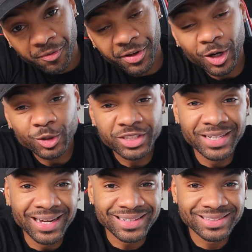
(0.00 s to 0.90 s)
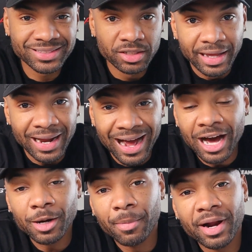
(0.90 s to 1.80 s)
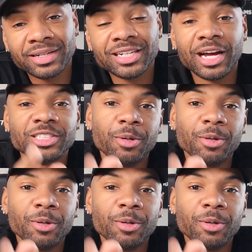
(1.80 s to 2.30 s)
to video 6 in the How to Monetize